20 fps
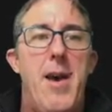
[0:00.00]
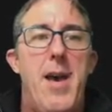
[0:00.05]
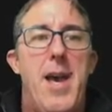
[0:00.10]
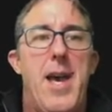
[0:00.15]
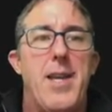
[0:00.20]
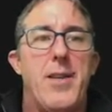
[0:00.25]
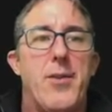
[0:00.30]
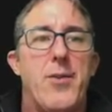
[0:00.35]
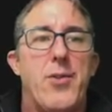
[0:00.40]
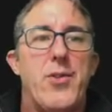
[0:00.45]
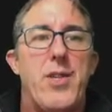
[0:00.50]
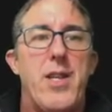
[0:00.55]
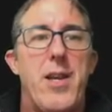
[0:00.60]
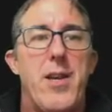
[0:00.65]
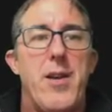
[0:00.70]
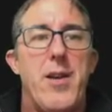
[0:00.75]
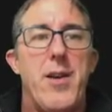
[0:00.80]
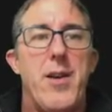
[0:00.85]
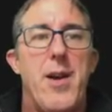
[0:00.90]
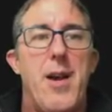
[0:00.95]
And you'll see
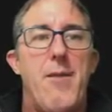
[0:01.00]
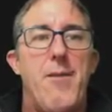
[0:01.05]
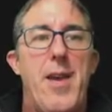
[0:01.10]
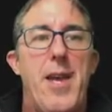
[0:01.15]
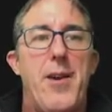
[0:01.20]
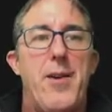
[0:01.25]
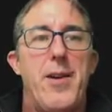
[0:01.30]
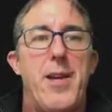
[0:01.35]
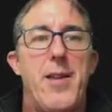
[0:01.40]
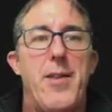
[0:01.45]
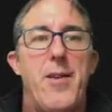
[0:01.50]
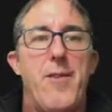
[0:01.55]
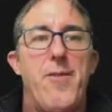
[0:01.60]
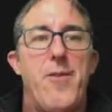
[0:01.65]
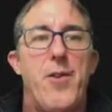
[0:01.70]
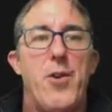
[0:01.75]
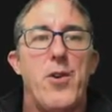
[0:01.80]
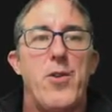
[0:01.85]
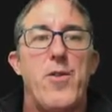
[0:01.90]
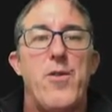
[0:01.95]
here I've entered in the
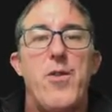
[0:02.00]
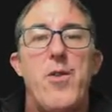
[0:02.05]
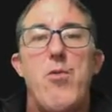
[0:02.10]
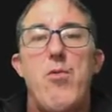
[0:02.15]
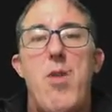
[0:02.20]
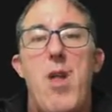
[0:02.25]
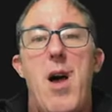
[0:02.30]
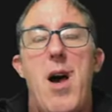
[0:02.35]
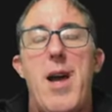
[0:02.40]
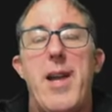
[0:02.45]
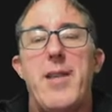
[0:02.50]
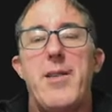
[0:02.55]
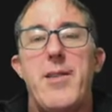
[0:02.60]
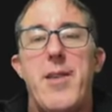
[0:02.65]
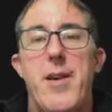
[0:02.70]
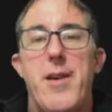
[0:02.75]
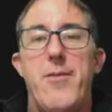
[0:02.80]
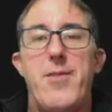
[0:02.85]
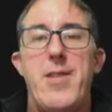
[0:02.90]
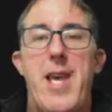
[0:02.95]
first few lines
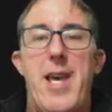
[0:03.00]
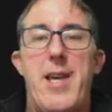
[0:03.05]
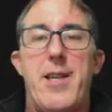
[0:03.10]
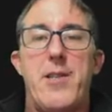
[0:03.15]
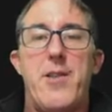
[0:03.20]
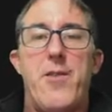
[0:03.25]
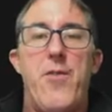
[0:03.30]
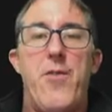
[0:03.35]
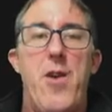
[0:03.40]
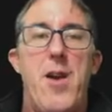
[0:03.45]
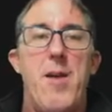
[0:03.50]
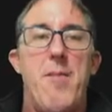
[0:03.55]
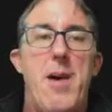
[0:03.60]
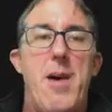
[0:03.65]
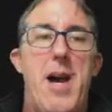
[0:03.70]
of text from